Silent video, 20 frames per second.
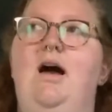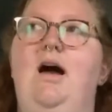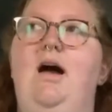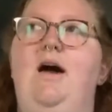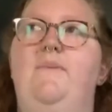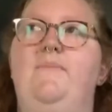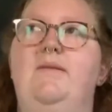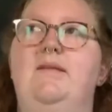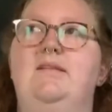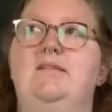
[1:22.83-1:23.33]

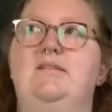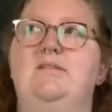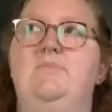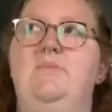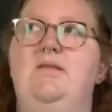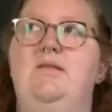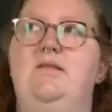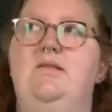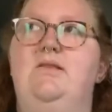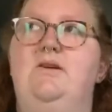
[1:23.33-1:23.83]
That doesn't
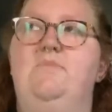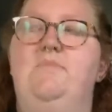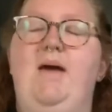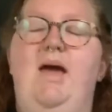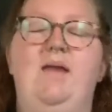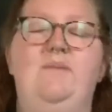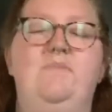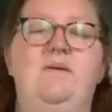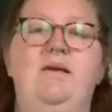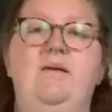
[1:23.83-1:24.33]
mean that they're
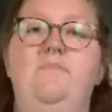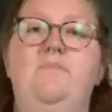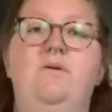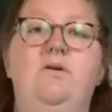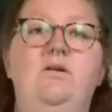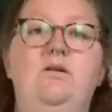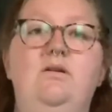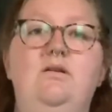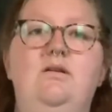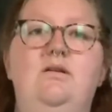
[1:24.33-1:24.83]
bad
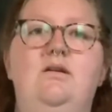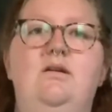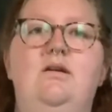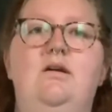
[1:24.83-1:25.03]
people.